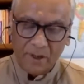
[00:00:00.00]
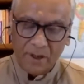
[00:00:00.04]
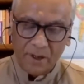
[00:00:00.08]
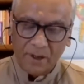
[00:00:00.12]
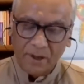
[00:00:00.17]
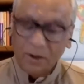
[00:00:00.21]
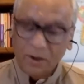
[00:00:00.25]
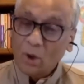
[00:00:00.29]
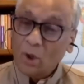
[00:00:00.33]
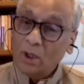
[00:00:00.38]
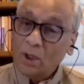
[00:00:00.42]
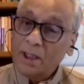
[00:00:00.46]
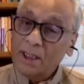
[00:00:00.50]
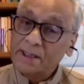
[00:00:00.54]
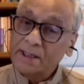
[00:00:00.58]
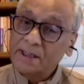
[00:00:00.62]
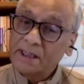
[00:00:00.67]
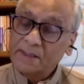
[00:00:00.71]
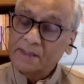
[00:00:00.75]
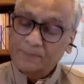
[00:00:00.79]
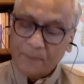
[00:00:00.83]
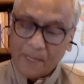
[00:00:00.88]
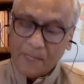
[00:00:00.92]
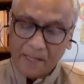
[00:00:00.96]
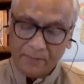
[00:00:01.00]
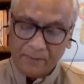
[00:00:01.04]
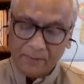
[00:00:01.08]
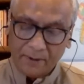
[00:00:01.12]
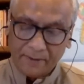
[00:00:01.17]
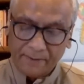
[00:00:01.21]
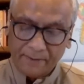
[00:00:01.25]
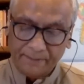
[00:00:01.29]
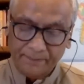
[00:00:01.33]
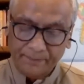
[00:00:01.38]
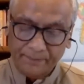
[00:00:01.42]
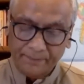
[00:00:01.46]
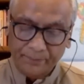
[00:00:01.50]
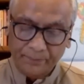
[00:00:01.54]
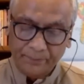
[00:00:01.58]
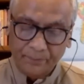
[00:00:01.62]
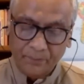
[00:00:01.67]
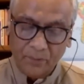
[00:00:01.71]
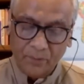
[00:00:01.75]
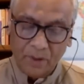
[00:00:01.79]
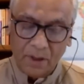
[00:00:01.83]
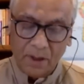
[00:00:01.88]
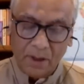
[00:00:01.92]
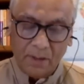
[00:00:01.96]
knowledge is power
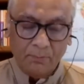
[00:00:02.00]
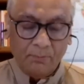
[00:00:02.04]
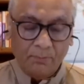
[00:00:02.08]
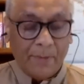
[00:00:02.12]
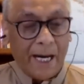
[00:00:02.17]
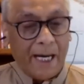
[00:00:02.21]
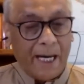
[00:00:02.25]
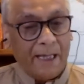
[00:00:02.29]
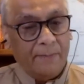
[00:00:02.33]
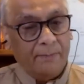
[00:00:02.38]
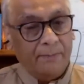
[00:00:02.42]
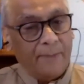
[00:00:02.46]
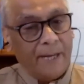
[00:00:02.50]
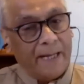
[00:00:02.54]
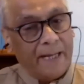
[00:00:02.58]
mind